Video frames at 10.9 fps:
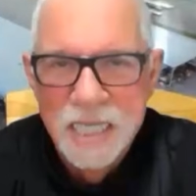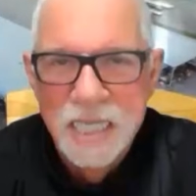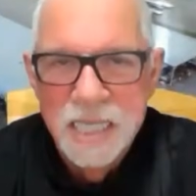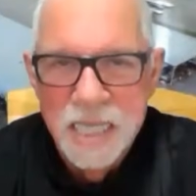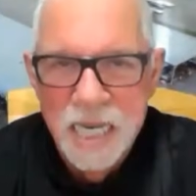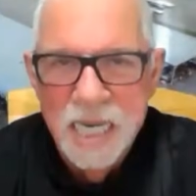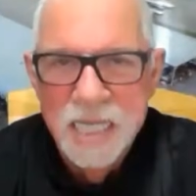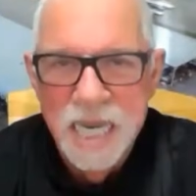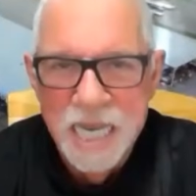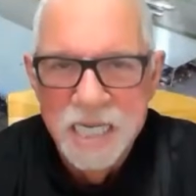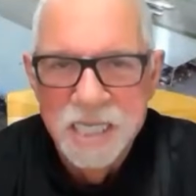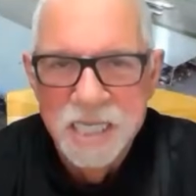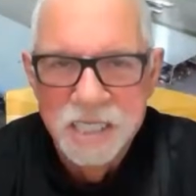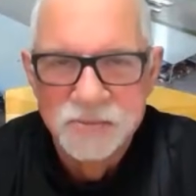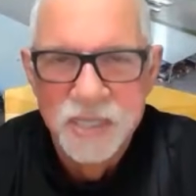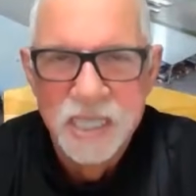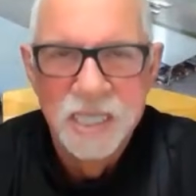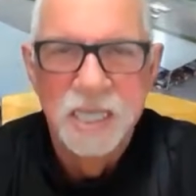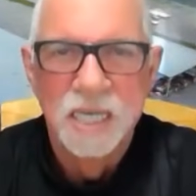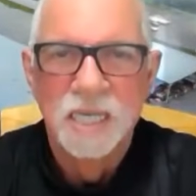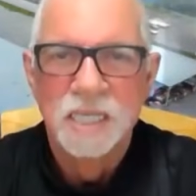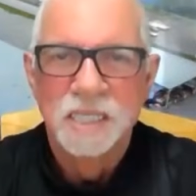yeah, I like it as
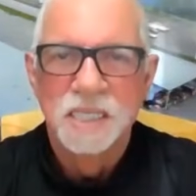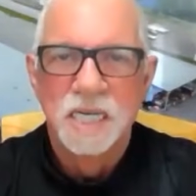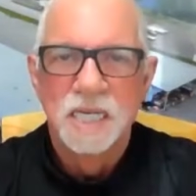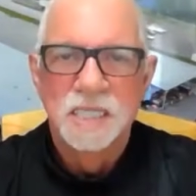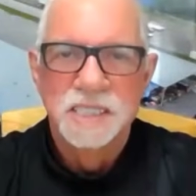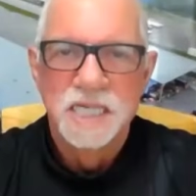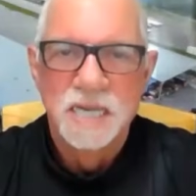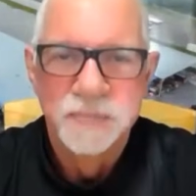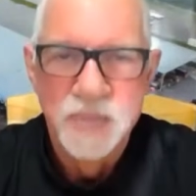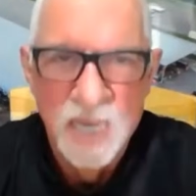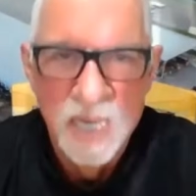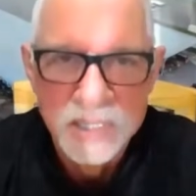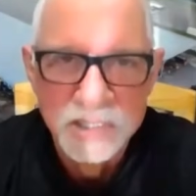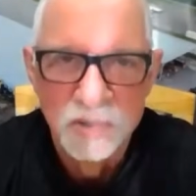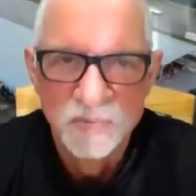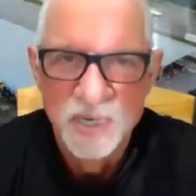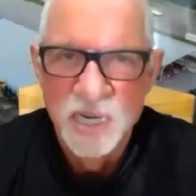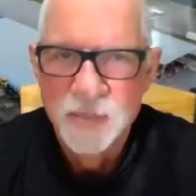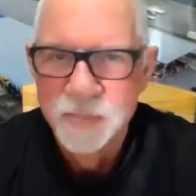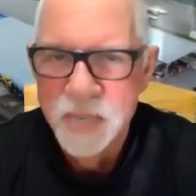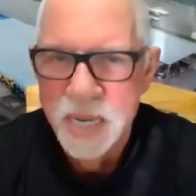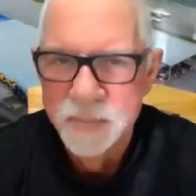well, Jim, so what
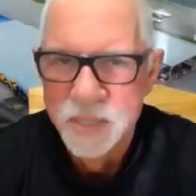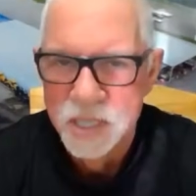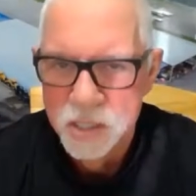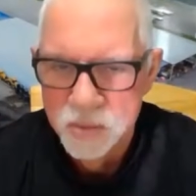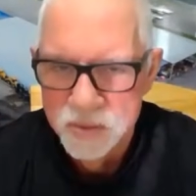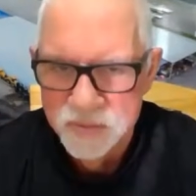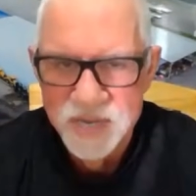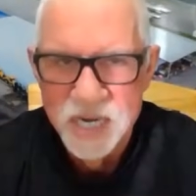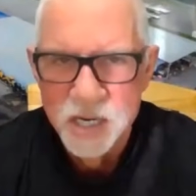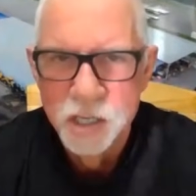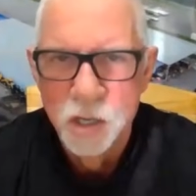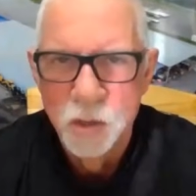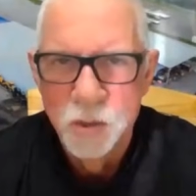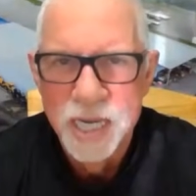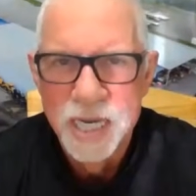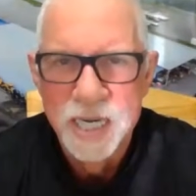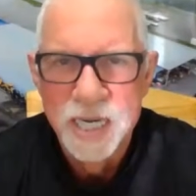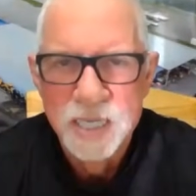I'm gonna do, where are you located?